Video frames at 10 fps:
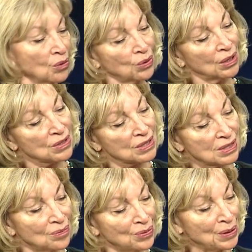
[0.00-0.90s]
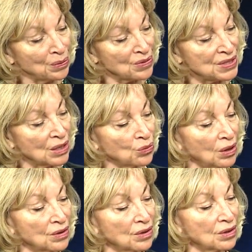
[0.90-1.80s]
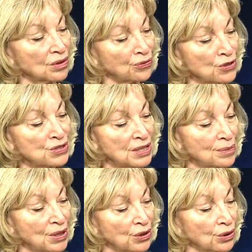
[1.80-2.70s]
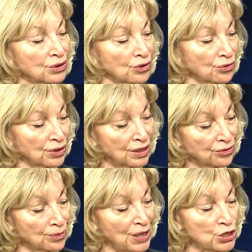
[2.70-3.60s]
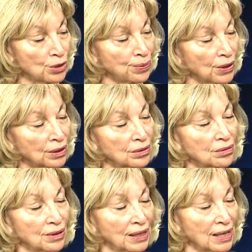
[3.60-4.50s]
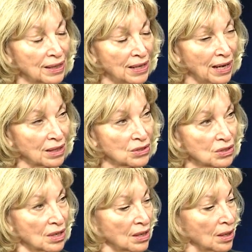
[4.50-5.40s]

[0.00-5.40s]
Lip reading: Well, some people have said, well, the first time they heard the information part, they got X.